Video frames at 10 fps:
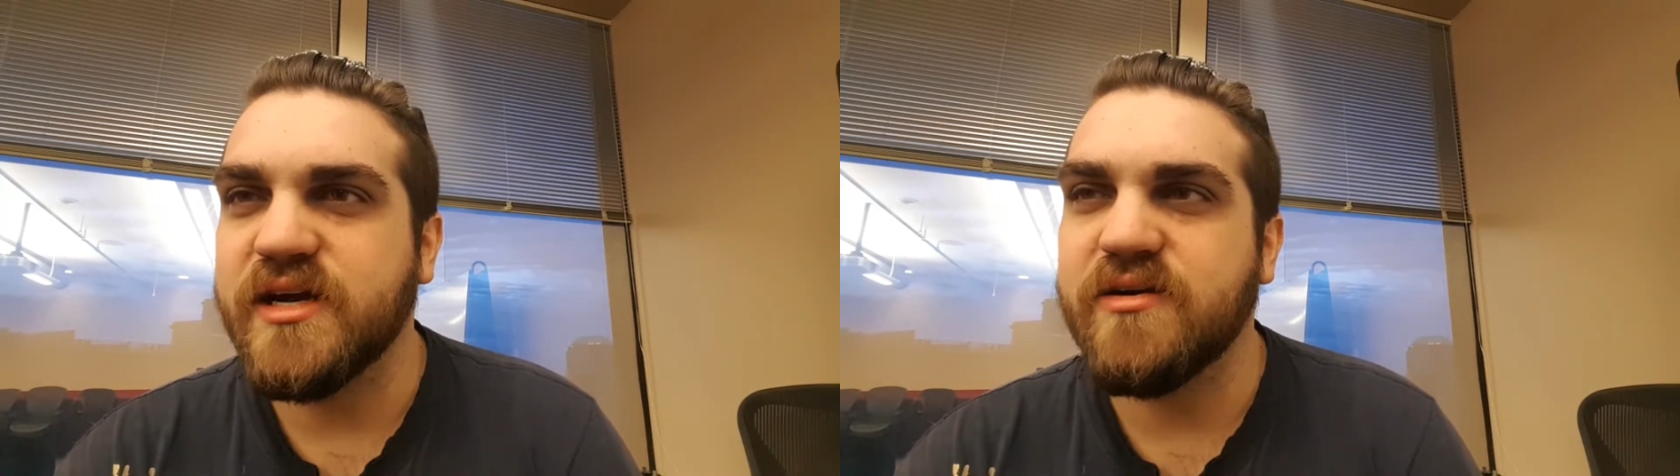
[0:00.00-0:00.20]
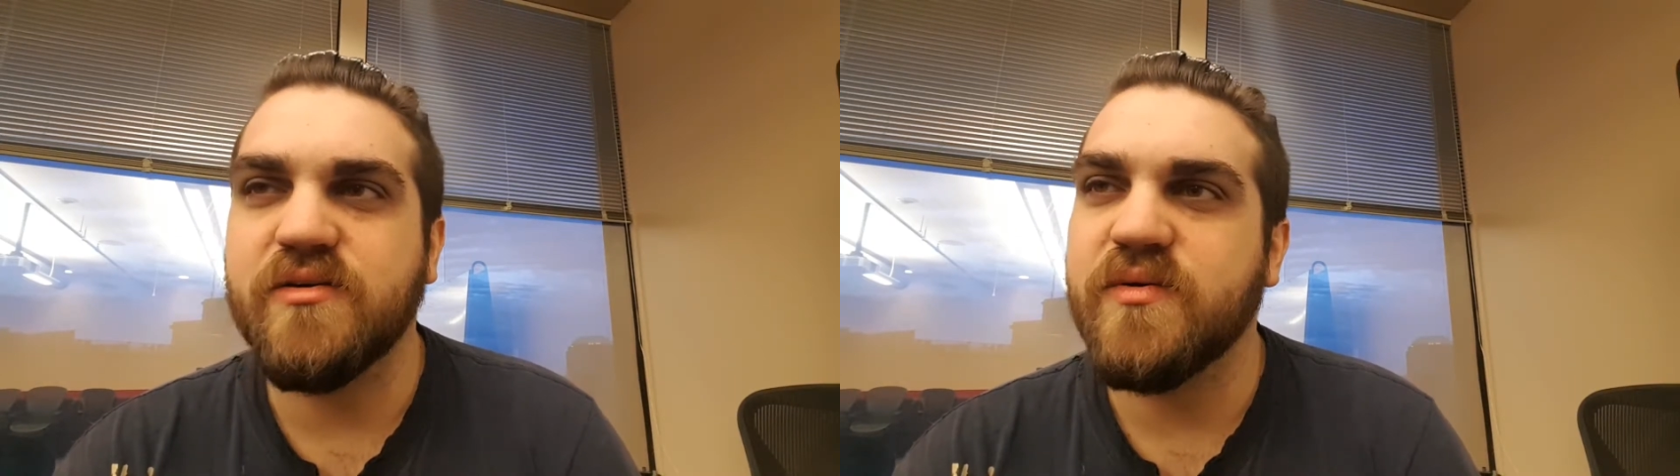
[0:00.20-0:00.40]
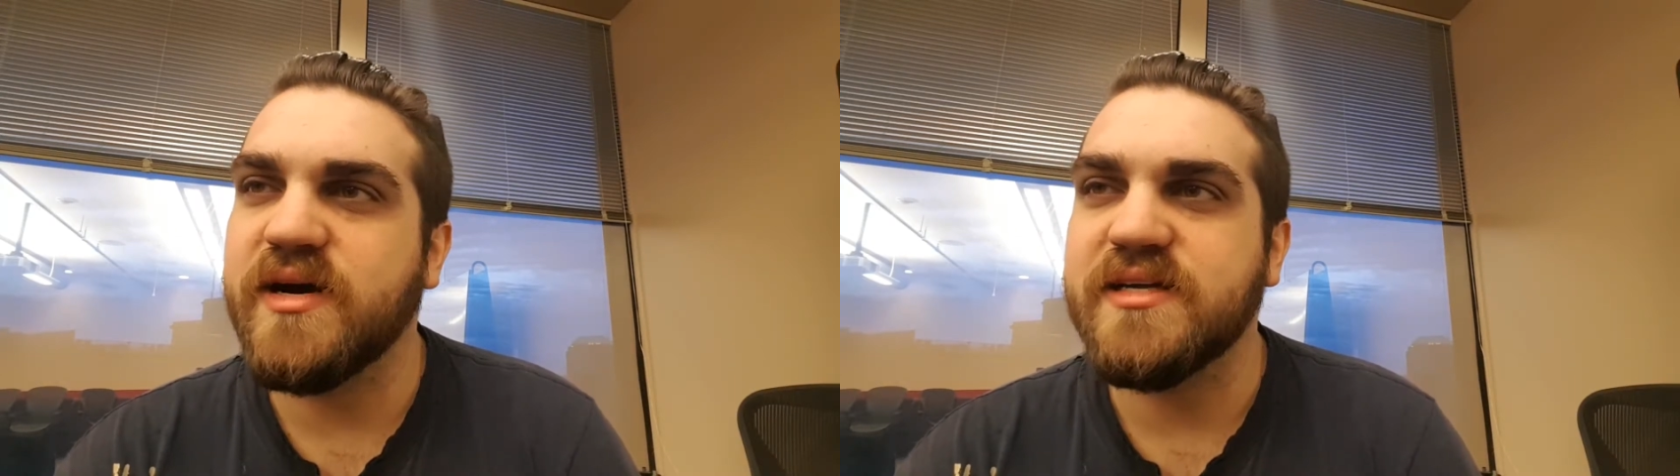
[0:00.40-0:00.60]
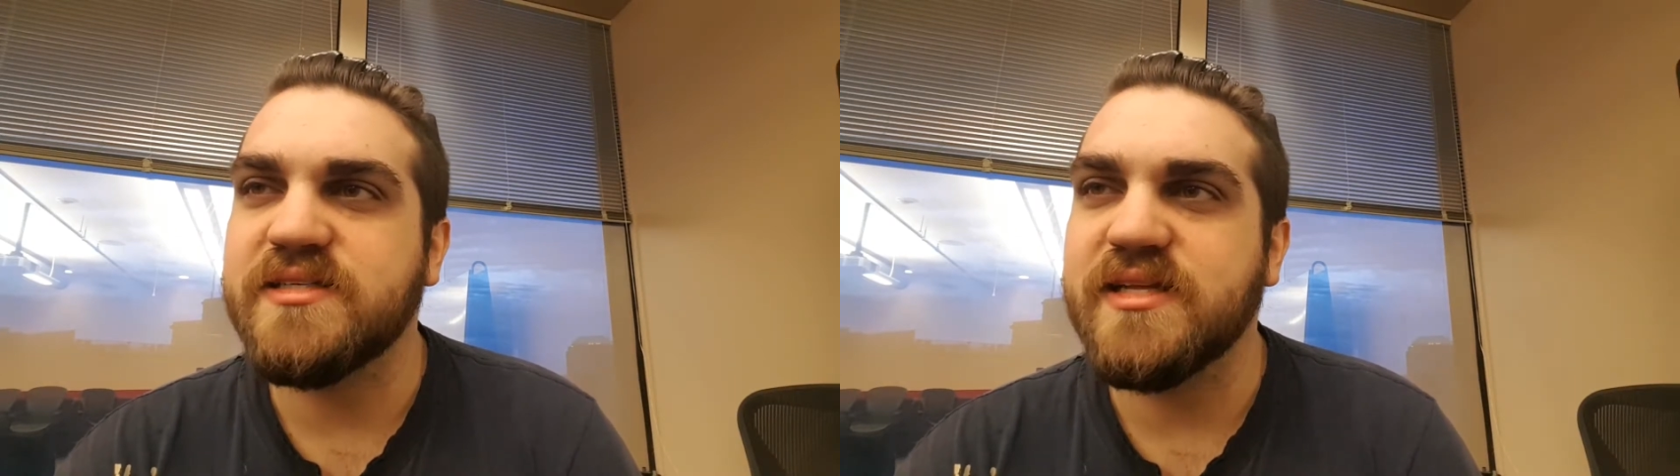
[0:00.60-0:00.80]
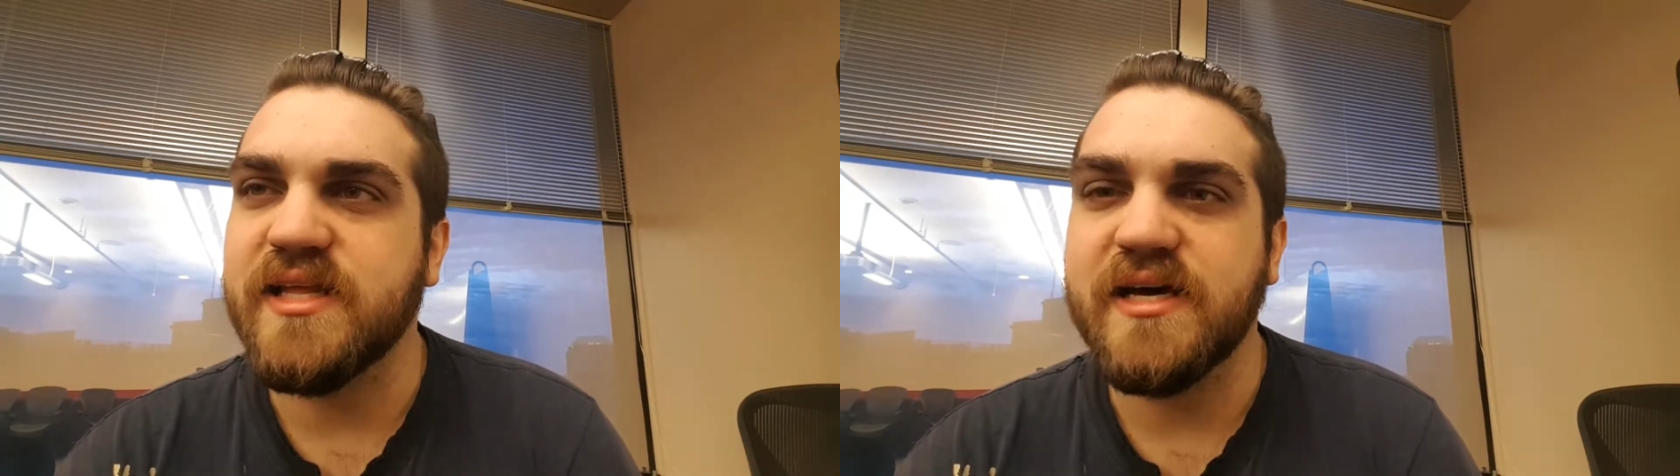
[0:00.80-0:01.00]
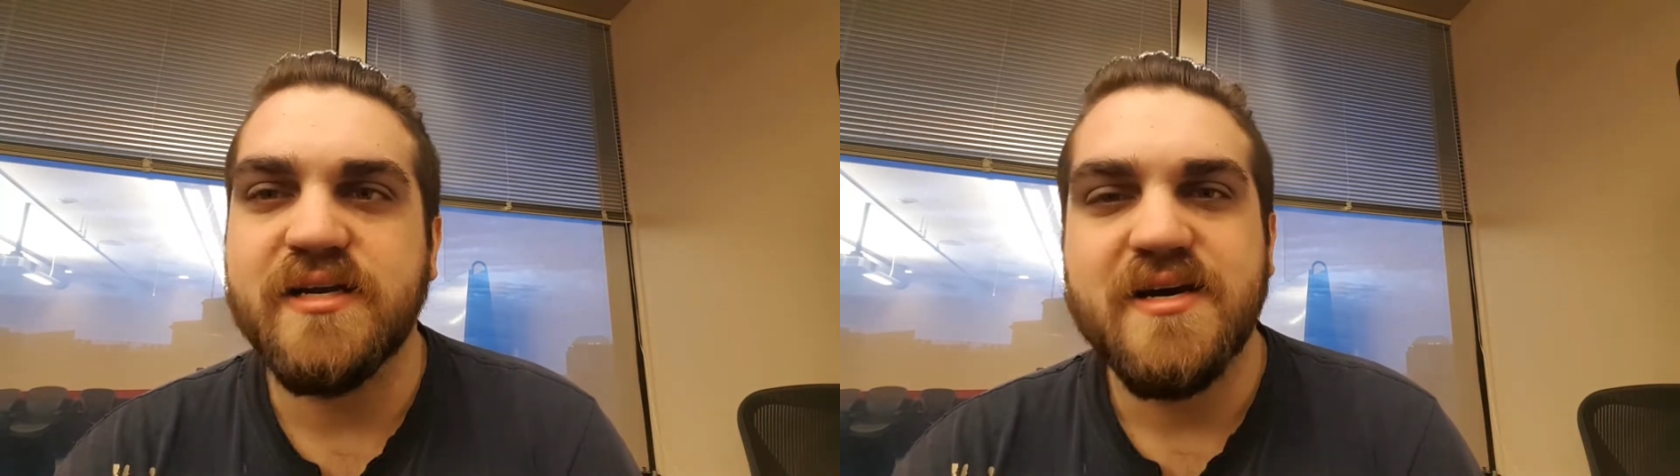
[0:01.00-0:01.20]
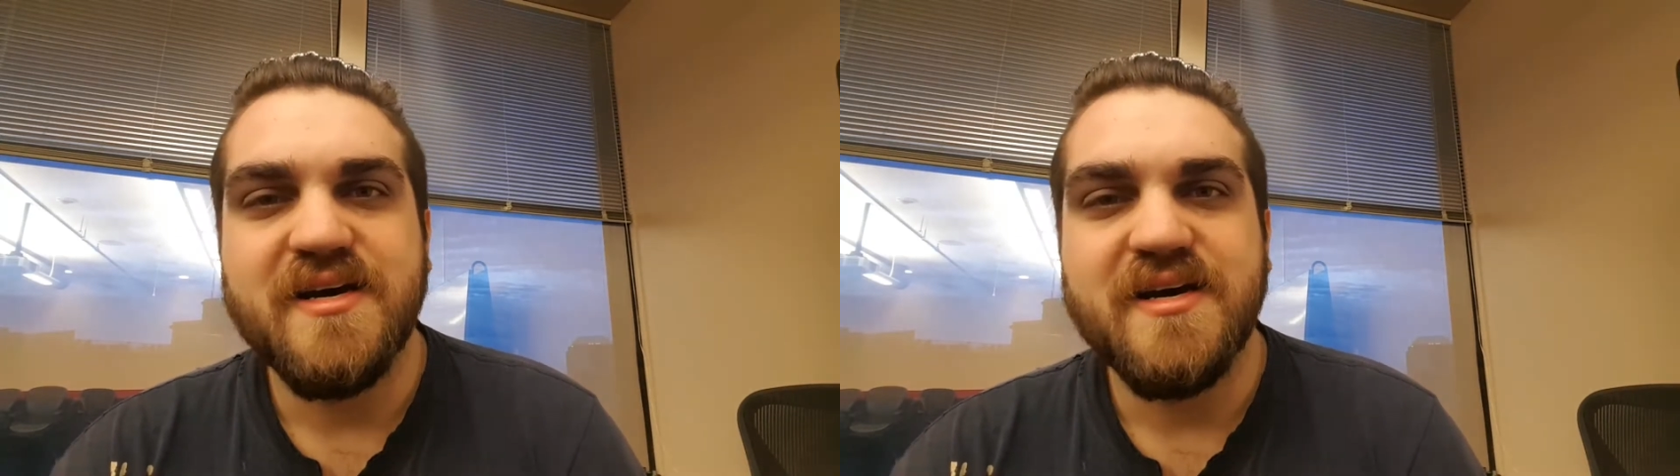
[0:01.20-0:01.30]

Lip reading: I don't know why I said that.